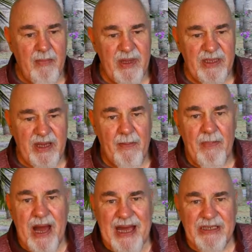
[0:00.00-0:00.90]
But there's a
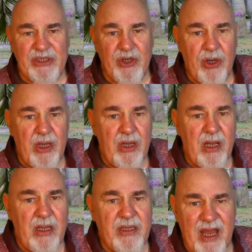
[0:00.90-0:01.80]
match on at
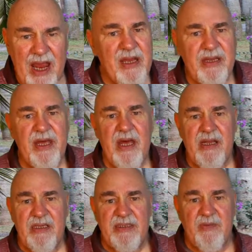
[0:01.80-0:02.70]

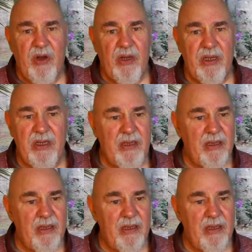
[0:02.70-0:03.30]
10:30 this morning.